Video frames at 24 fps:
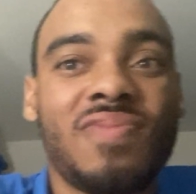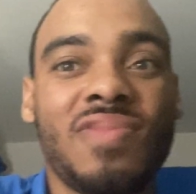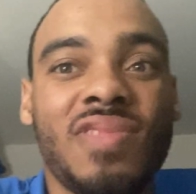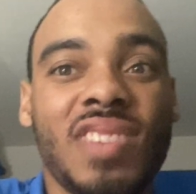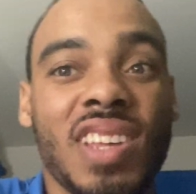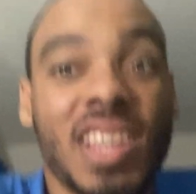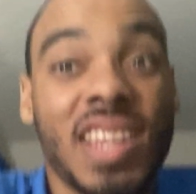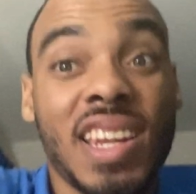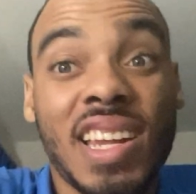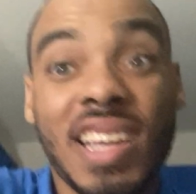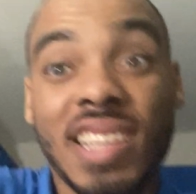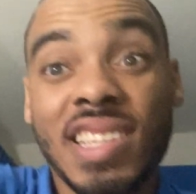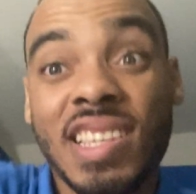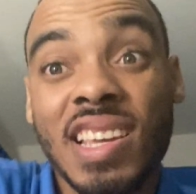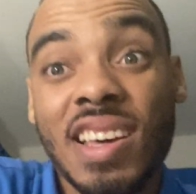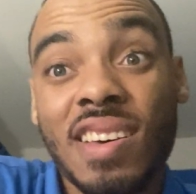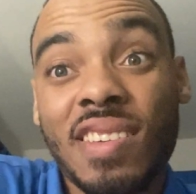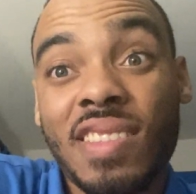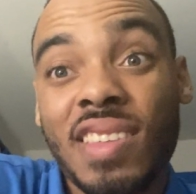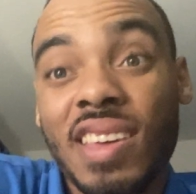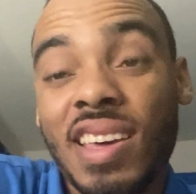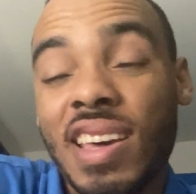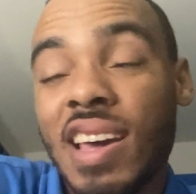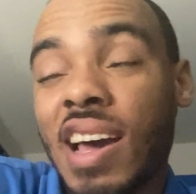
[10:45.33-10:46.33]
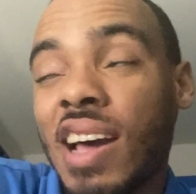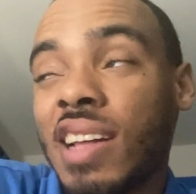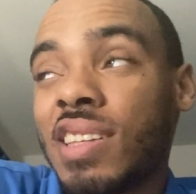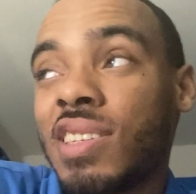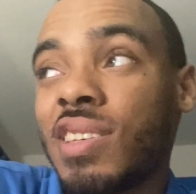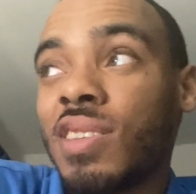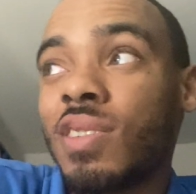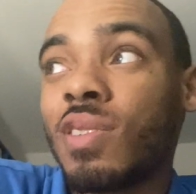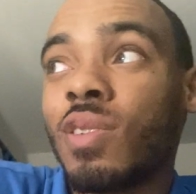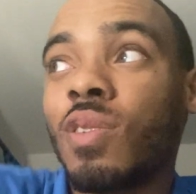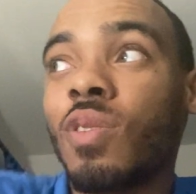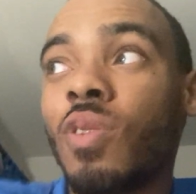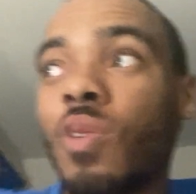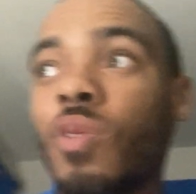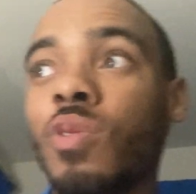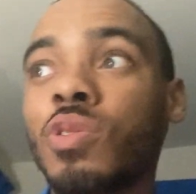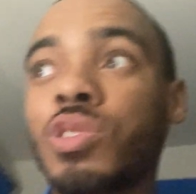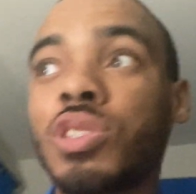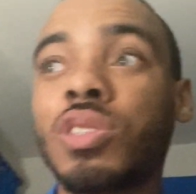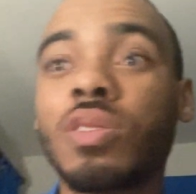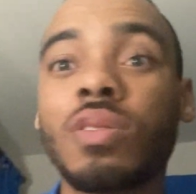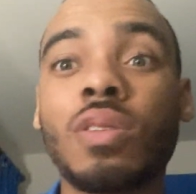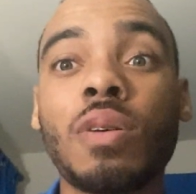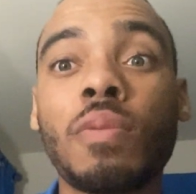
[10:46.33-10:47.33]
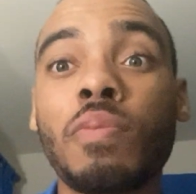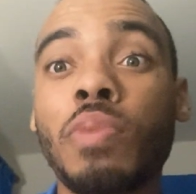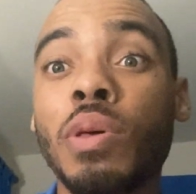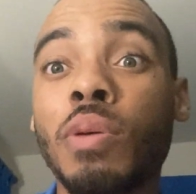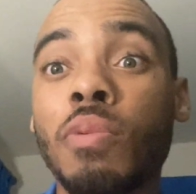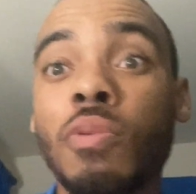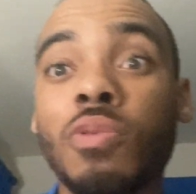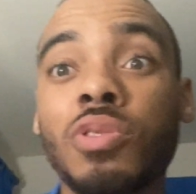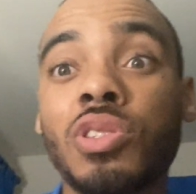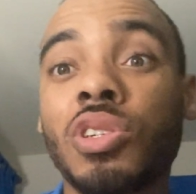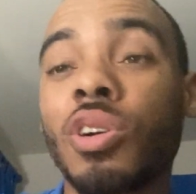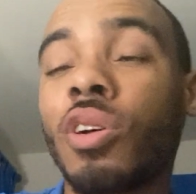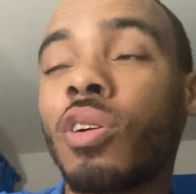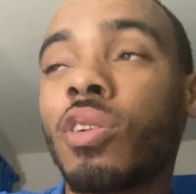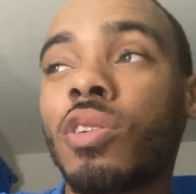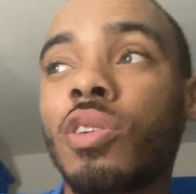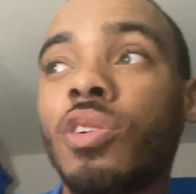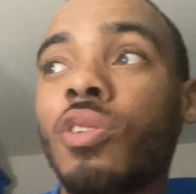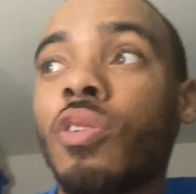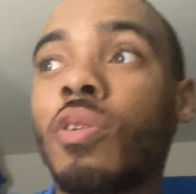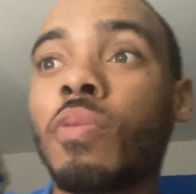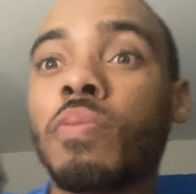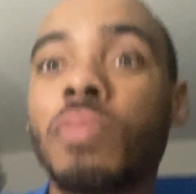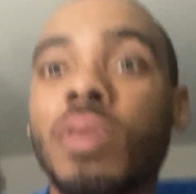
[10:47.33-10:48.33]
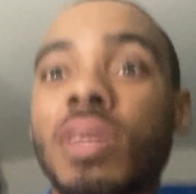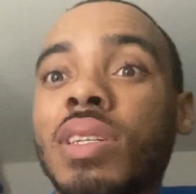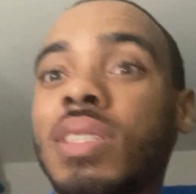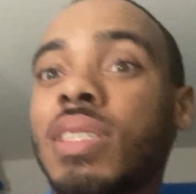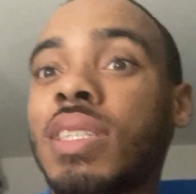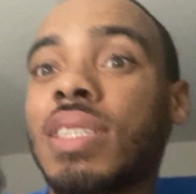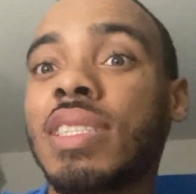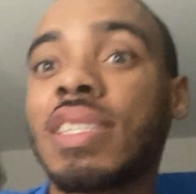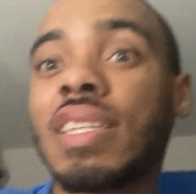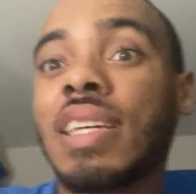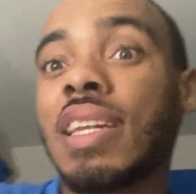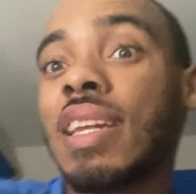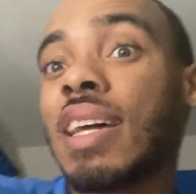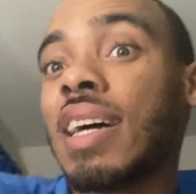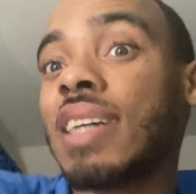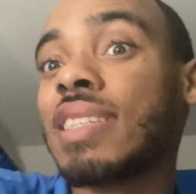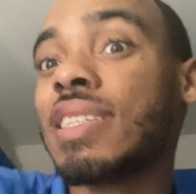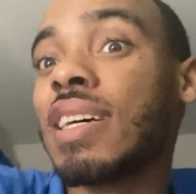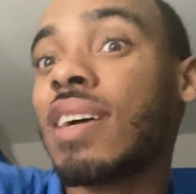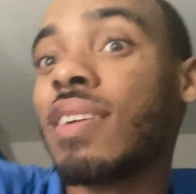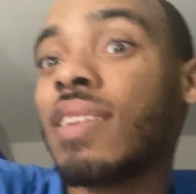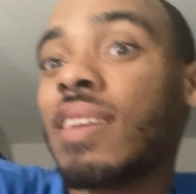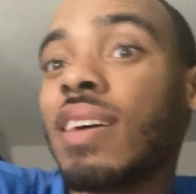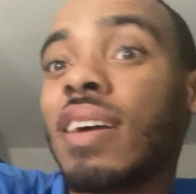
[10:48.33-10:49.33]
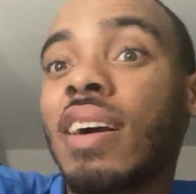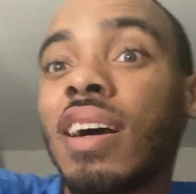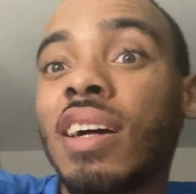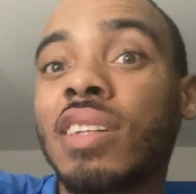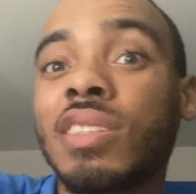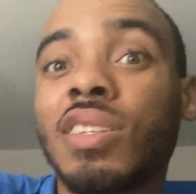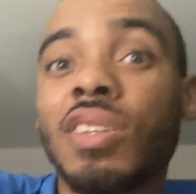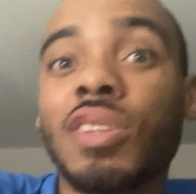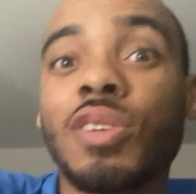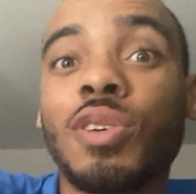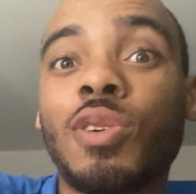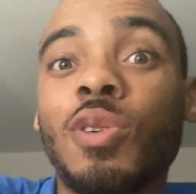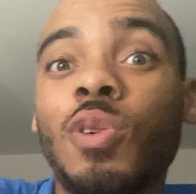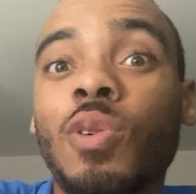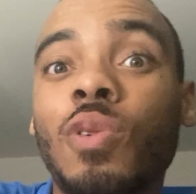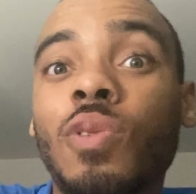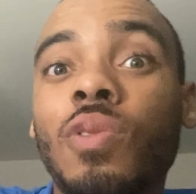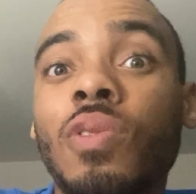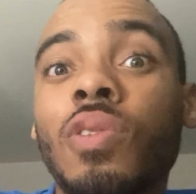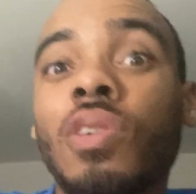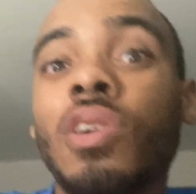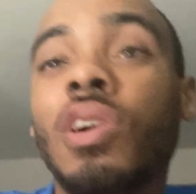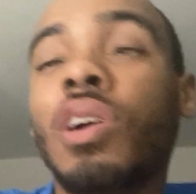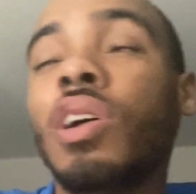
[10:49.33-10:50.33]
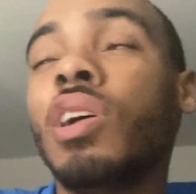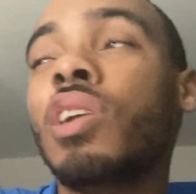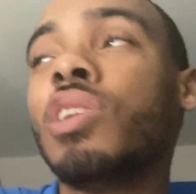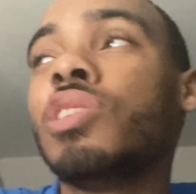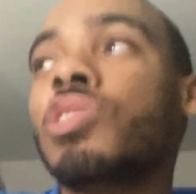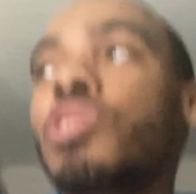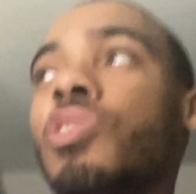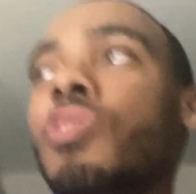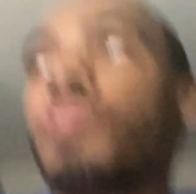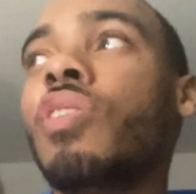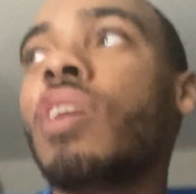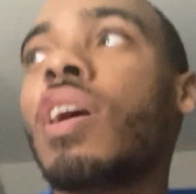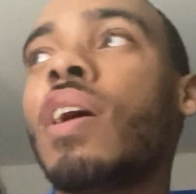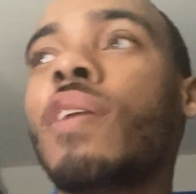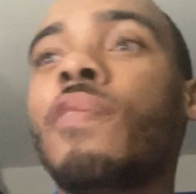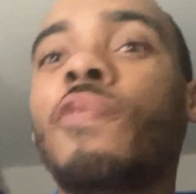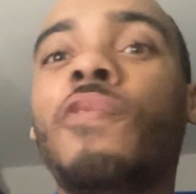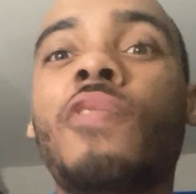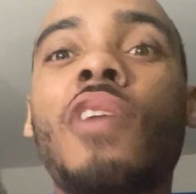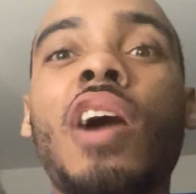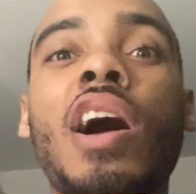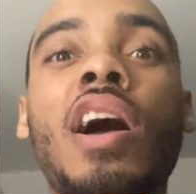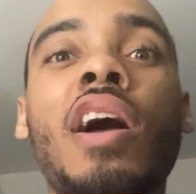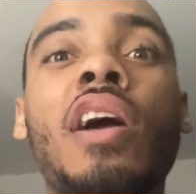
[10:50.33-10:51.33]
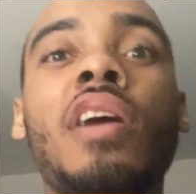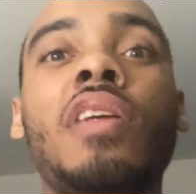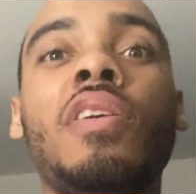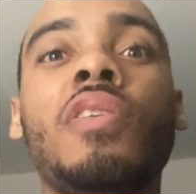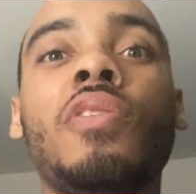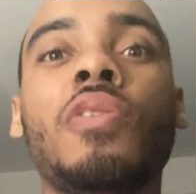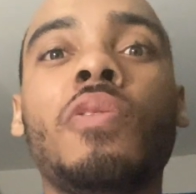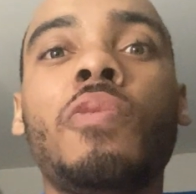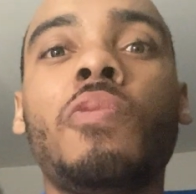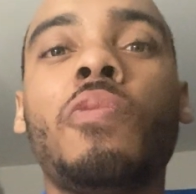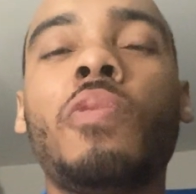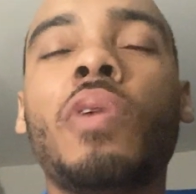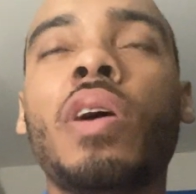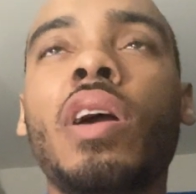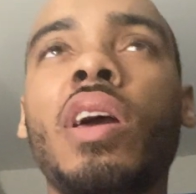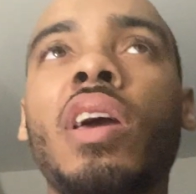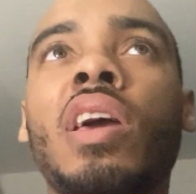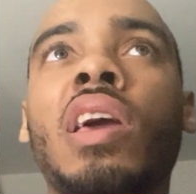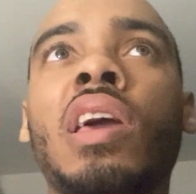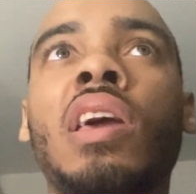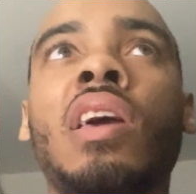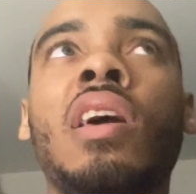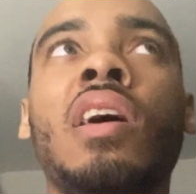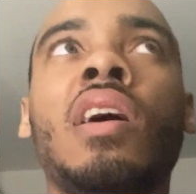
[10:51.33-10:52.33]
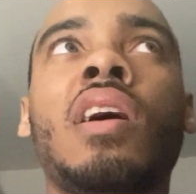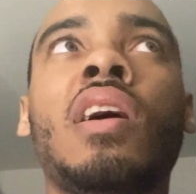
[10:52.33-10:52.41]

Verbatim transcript: And that's how they got to the goal. Some people started their own business, and that's how they got to the goal. So you got to find your way